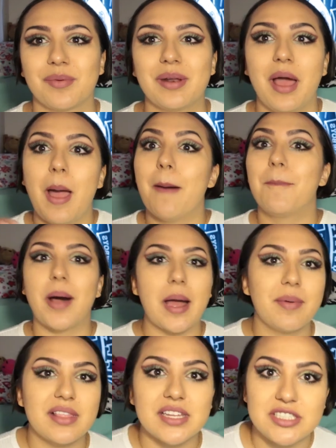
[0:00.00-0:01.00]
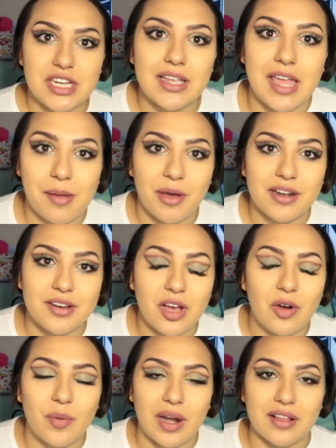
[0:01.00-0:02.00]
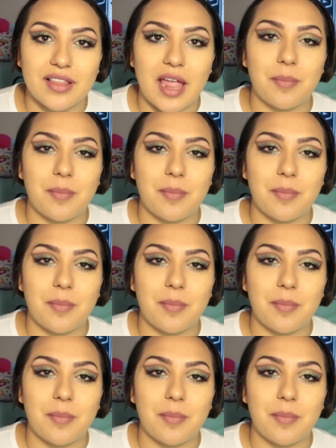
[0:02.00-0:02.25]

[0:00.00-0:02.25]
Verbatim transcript: And when Bobby legit came out of nowhere,